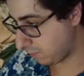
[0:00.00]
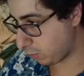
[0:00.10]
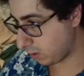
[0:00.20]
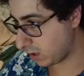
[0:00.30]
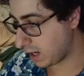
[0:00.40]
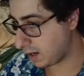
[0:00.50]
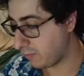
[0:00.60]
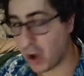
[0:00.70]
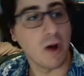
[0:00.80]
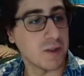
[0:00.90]
Before it
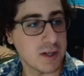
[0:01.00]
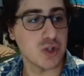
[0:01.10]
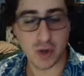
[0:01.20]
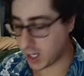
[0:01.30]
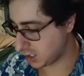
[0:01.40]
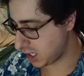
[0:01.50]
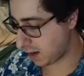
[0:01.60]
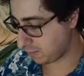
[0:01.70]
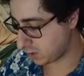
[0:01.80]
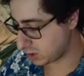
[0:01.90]
evolved into dragon.
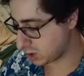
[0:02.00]
Yeah,